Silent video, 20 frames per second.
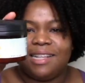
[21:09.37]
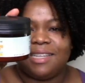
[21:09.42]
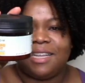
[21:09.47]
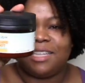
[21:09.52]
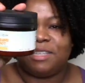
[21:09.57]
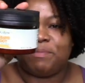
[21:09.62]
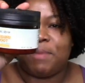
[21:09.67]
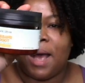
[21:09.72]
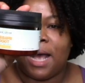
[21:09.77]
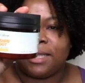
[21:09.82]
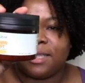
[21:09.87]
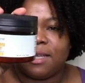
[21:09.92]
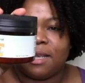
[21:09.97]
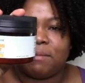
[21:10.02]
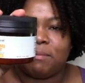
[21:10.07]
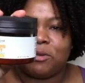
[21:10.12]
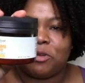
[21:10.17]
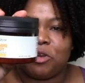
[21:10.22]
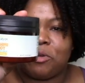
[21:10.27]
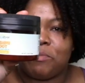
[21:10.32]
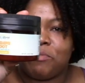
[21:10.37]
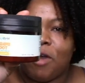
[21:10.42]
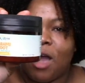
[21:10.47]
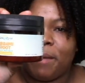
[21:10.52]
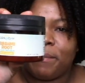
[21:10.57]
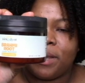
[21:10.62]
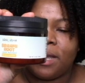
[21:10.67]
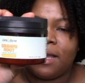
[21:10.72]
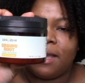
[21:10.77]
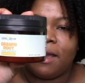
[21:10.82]
This Bask & Bloom
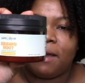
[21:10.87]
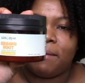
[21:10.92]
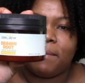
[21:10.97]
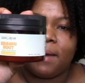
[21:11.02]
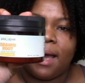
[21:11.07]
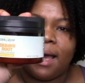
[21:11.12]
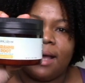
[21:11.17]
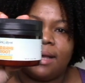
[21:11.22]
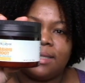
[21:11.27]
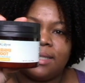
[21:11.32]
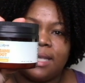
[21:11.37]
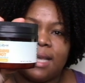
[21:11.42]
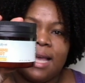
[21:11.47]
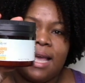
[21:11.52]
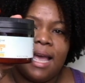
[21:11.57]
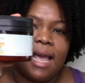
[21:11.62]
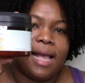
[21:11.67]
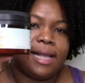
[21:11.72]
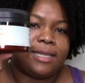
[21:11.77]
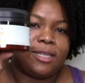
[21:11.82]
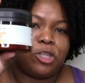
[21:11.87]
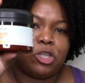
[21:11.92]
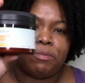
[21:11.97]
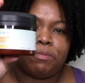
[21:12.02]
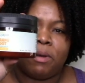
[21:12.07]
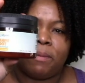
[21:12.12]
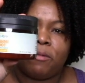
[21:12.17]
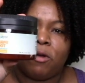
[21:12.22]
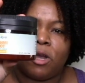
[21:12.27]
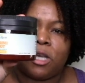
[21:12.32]
Brownie Hair Mask, it's
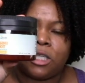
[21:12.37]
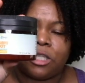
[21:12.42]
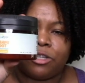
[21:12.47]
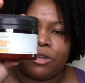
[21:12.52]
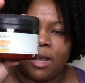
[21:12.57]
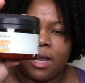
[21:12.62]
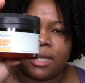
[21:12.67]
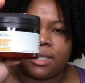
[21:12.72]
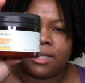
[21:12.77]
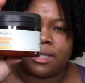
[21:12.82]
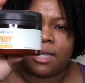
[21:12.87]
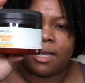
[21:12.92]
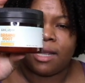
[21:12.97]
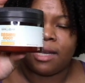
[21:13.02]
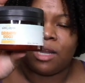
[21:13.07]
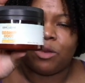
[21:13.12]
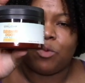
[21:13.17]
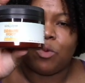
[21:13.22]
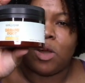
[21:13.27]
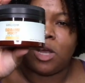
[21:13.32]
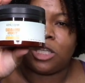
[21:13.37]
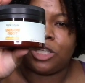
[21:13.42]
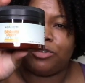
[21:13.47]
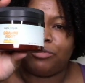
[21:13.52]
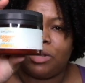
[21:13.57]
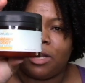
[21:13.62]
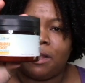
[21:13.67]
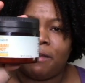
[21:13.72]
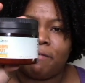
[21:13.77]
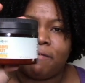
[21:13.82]
super moisturizing and it works
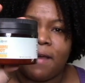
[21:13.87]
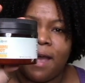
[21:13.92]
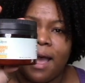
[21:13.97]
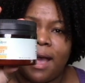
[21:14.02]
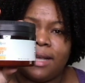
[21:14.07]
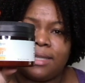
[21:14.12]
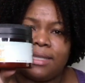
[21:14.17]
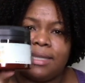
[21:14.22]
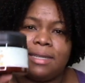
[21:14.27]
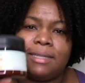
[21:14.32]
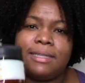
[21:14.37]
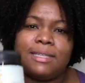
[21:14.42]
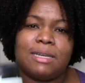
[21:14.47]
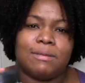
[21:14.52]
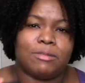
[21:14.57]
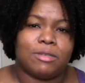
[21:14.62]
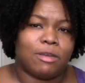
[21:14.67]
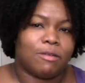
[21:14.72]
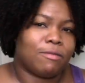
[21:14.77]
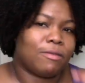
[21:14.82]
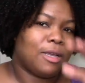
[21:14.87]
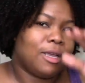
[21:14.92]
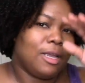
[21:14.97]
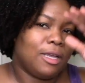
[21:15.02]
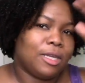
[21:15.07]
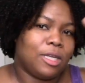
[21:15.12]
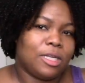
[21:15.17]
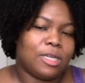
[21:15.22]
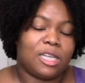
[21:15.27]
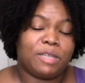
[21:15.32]
really fast in terms of
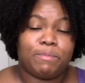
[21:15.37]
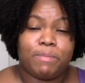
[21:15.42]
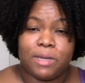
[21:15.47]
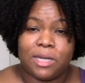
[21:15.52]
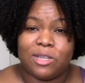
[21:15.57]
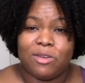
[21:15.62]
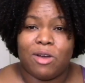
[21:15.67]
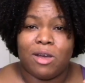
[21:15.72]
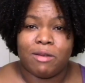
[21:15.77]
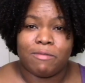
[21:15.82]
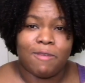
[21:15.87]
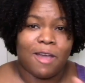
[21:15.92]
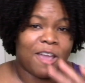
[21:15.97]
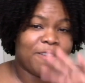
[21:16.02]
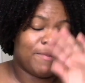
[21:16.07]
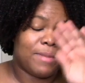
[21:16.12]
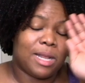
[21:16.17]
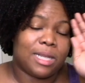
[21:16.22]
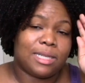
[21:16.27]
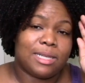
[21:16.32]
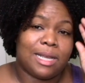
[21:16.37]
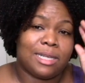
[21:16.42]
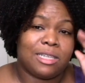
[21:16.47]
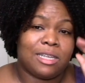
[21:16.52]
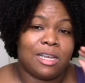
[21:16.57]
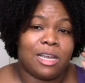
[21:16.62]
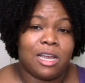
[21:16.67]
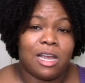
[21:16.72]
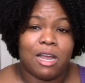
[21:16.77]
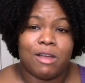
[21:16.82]
you just put it on five minutes
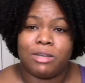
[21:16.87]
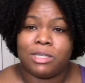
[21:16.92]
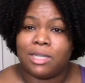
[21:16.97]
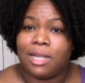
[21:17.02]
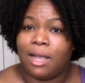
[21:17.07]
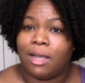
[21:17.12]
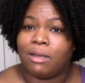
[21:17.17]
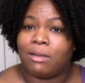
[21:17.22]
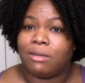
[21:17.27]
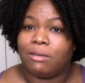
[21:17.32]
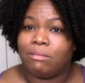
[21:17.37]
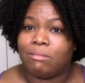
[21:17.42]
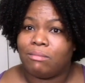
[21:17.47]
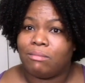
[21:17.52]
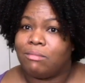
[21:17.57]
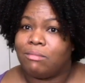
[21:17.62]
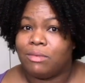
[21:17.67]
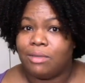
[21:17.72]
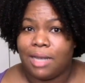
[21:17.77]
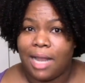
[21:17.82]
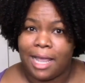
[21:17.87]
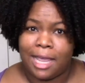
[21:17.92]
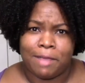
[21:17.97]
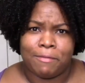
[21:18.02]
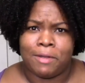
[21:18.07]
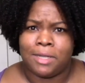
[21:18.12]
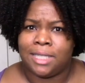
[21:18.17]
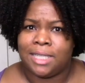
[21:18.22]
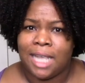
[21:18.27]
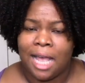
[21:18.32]
later your hair is like, like
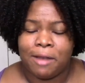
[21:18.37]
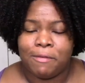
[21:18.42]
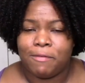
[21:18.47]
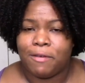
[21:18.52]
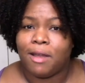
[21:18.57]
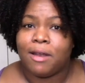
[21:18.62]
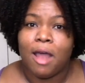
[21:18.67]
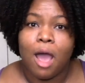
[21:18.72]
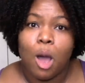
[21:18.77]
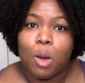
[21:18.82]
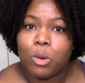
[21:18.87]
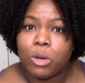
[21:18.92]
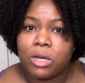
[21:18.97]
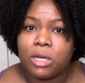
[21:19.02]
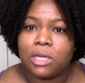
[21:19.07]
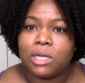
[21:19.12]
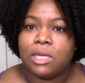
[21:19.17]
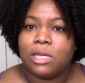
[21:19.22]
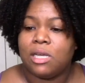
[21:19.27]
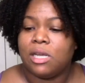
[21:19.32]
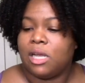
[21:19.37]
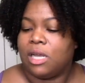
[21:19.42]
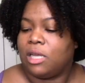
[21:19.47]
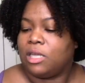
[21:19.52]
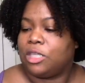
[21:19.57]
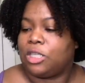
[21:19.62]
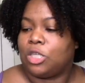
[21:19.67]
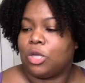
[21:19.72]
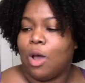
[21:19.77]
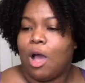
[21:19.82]
if it's sat for an hour.
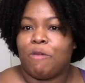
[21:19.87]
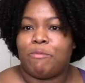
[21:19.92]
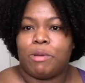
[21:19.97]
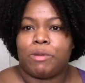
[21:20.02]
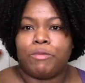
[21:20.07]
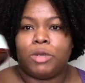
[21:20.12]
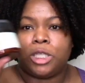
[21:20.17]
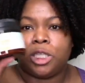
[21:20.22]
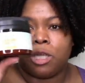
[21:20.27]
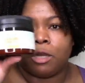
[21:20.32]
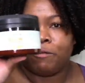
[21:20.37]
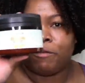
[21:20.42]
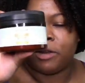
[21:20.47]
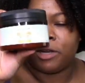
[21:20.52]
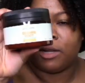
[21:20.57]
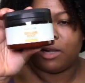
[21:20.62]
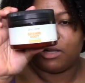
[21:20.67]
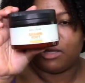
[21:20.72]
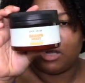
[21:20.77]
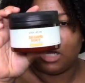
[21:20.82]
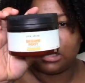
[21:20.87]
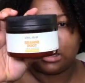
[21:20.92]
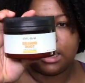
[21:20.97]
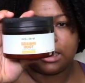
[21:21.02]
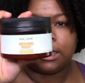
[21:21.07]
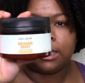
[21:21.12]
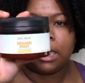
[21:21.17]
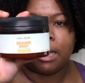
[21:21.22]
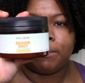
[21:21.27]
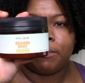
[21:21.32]
So I've been reaching for it a lot
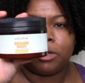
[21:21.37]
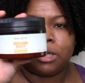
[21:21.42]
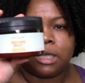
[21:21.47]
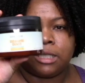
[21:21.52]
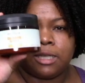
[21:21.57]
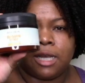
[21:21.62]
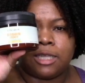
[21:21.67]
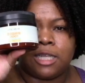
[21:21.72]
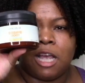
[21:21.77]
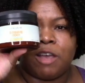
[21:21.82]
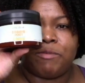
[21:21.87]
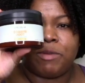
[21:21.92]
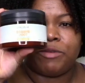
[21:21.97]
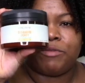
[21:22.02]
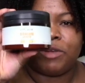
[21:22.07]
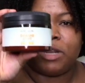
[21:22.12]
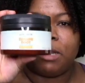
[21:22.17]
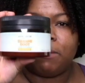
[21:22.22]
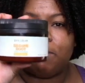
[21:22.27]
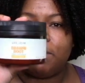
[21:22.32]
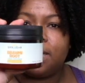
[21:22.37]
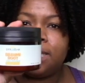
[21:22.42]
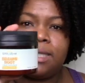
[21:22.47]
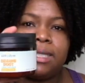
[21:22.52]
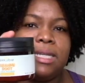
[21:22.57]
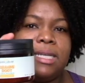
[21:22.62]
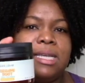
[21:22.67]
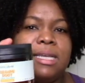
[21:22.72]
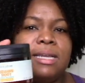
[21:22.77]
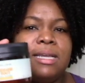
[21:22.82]
this summer just because I've been really
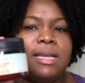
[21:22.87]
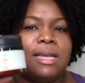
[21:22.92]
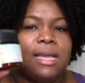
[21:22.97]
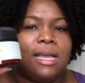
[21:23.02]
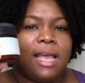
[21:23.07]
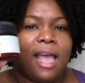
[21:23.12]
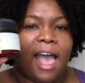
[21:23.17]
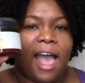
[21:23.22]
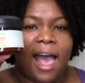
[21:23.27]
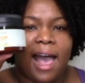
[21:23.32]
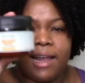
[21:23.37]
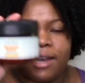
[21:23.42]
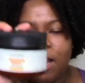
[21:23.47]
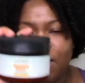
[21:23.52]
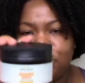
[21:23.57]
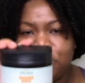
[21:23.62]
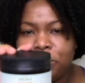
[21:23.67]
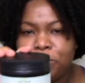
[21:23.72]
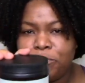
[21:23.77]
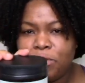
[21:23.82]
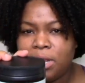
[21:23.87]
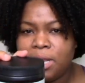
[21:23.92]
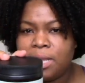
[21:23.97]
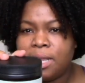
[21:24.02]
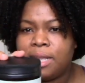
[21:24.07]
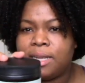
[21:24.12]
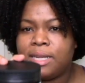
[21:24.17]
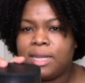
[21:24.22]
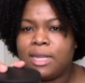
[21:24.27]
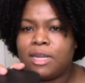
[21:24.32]
busy and I've been
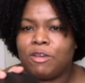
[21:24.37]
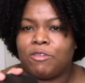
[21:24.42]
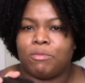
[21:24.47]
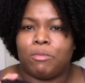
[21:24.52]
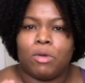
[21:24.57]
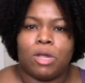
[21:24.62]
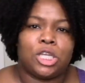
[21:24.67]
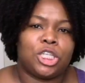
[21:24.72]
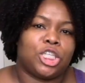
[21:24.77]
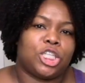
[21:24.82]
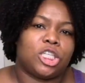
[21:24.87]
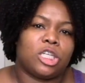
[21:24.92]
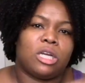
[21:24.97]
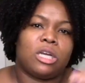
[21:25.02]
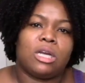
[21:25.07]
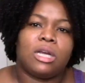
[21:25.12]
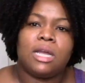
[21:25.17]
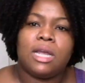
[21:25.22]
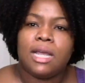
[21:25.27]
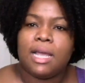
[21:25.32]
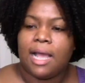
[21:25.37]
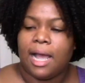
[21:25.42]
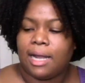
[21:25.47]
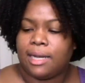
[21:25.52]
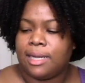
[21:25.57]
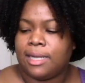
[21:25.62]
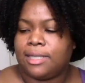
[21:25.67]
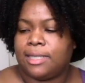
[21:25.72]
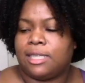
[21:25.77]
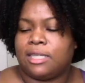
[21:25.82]
really in need of moisture
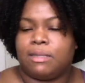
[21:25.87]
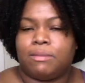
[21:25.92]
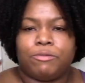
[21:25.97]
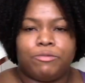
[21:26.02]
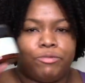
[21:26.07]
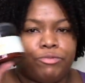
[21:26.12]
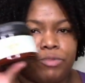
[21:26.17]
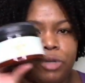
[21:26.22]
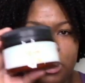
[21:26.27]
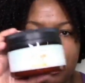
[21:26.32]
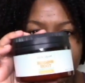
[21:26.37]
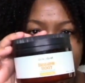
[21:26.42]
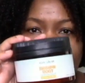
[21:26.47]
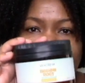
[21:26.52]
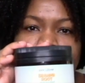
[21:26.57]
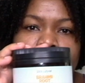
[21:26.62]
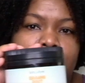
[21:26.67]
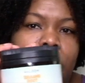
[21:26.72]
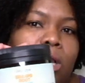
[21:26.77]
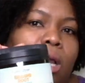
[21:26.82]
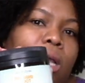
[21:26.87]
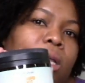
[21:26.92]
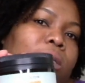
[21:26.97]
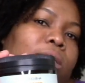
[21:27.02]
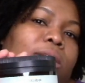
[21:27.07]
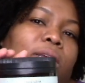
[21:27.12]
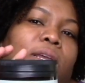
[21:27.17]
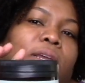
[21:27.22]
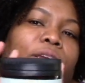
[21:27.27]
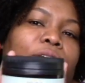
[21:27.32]
and this is really
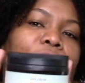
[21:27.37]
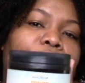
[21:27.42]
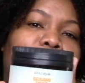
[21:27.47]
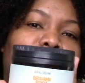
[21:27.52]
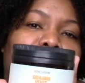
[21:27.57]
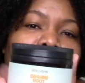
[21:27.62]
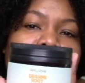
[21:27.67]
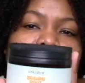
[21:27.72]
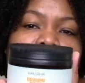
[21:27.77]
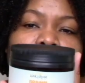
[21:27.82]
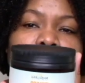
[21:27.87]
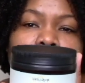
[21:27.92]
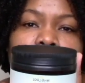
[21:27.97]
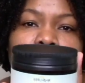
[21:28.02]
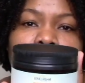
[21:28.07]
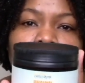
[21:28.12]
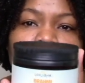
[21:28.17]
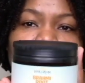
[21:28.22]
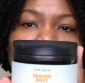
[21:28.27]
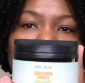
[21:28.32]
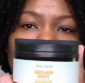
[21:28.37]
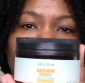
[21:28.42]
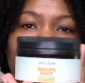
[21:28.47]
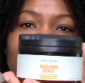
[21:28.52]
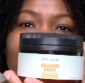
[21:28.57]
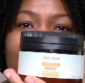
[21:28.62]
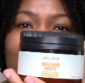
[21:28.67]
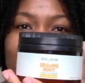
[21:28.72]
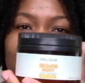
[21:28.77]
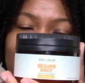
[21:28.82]
moisturizing, great deep
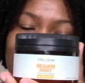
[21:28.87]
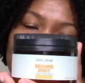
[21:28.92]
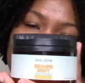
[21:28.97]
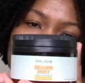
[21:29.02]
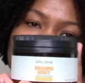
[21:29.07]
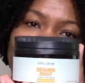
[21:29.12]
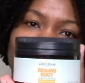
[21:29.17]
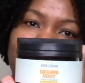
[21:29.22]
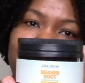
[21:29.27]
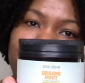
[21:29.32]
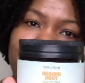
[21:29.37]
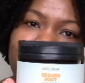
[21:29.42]
conditioner and it works really